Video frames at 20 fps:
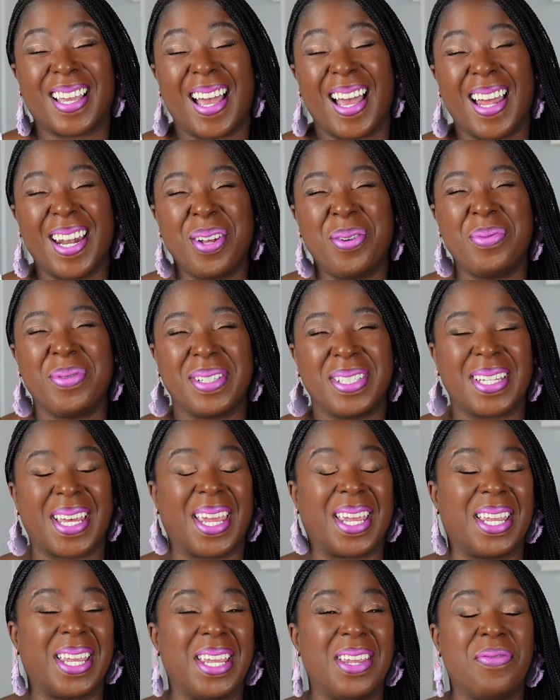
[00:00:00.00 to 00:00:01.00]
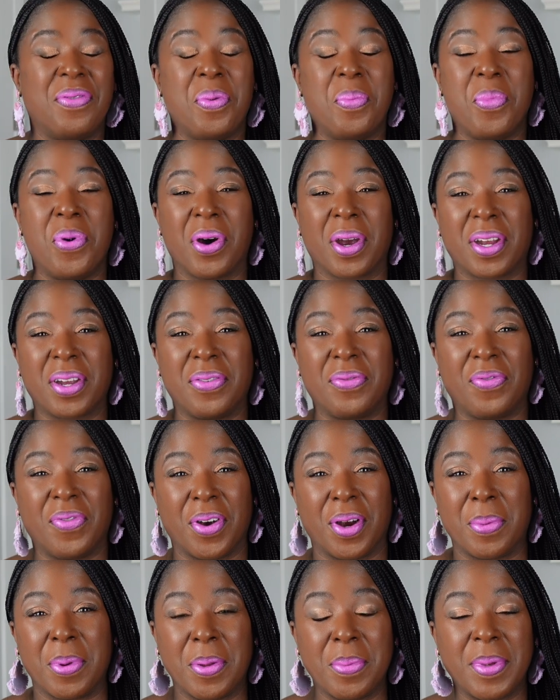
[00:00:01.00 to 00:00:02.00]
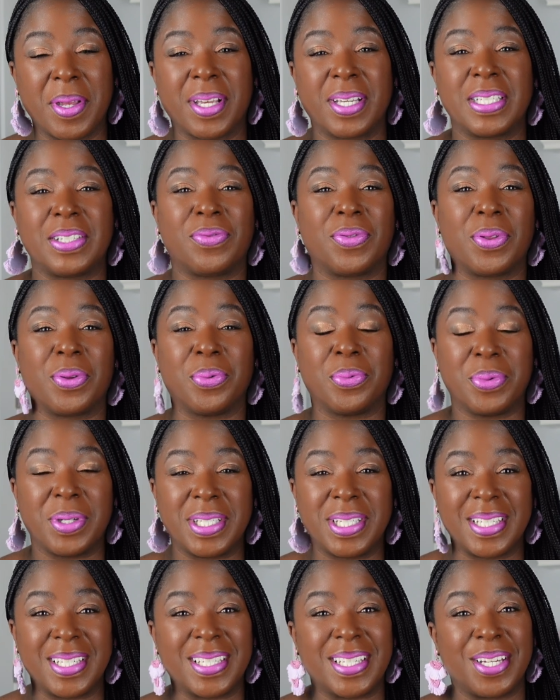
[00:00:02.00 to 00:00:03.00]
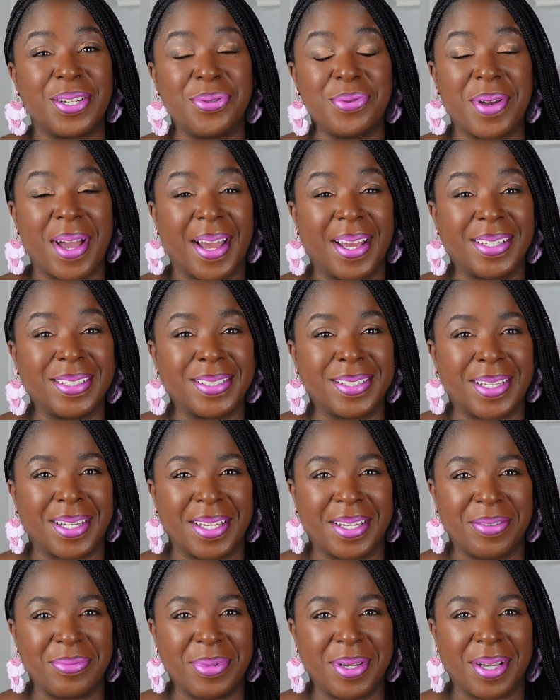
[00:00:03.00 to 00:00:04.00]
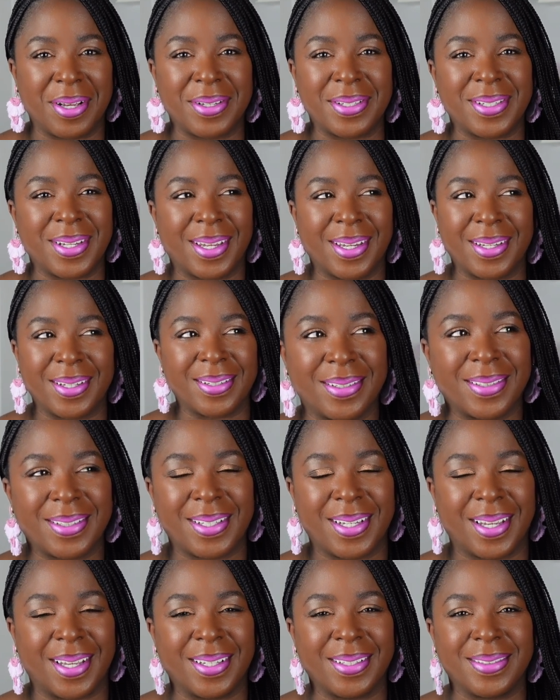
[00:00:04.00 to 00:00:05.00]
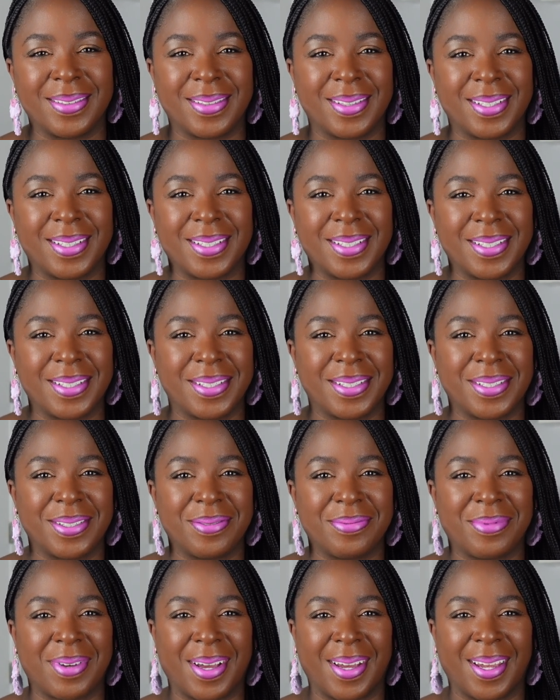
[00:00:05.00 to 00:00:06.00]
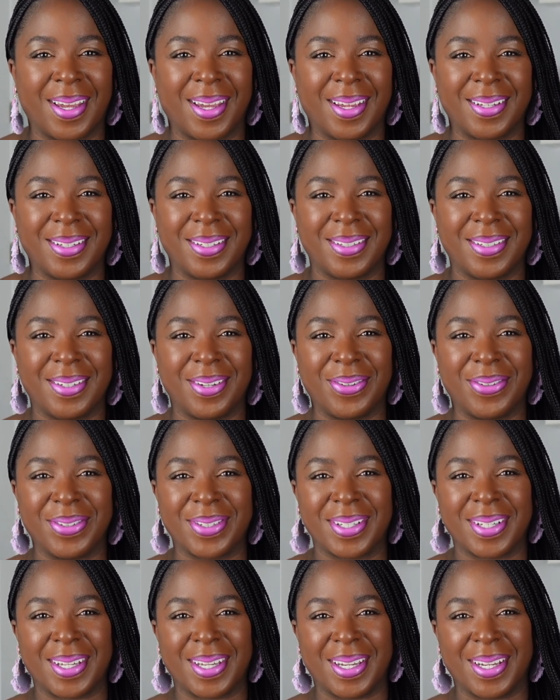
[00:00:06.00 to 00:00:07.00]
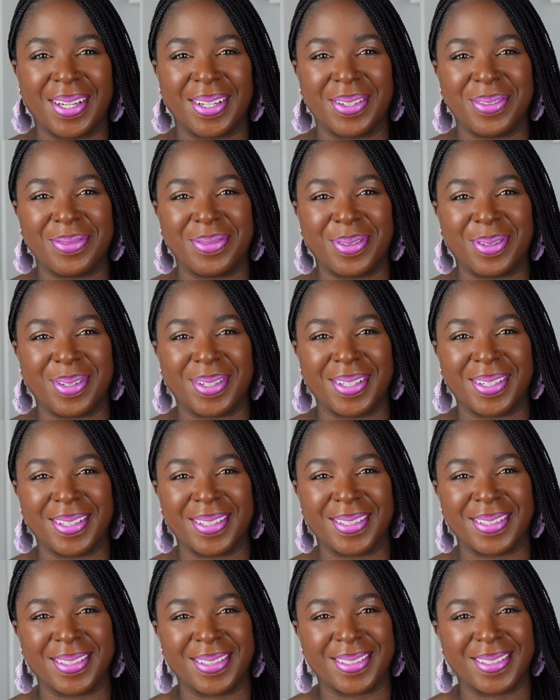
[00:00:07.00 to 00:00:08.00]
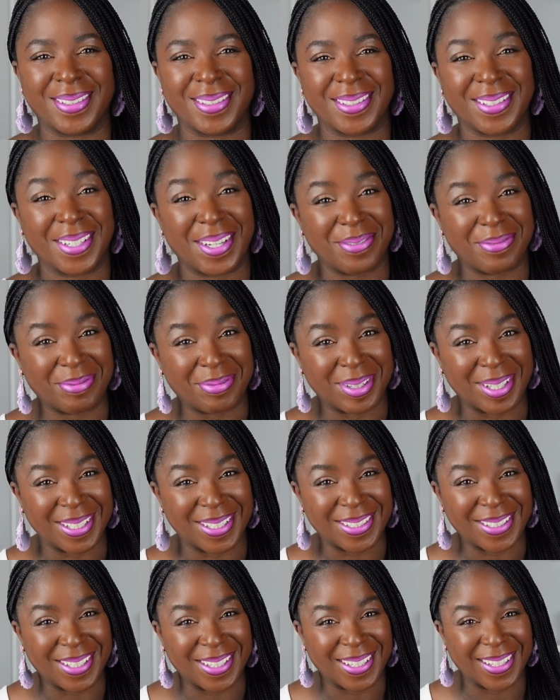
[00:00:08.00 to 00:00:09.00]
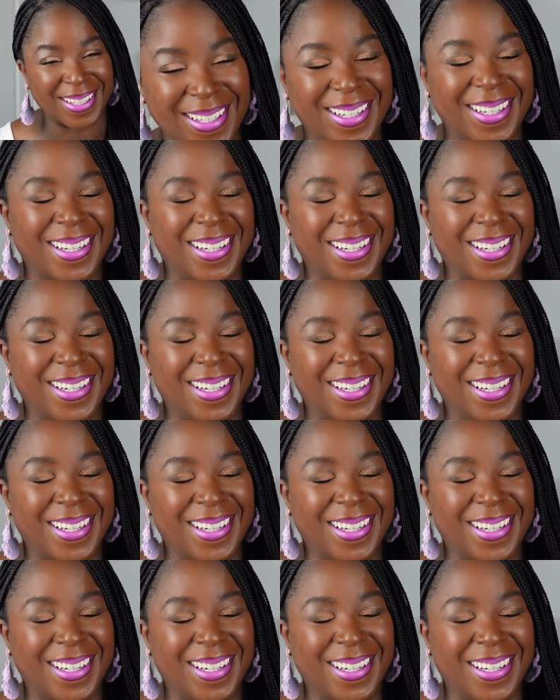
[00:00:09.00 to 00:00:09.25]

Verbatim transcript: kind of was like even more confirming, because for the reasons that you guys gave me, I was like, yeah, this is why I don't care for government HR.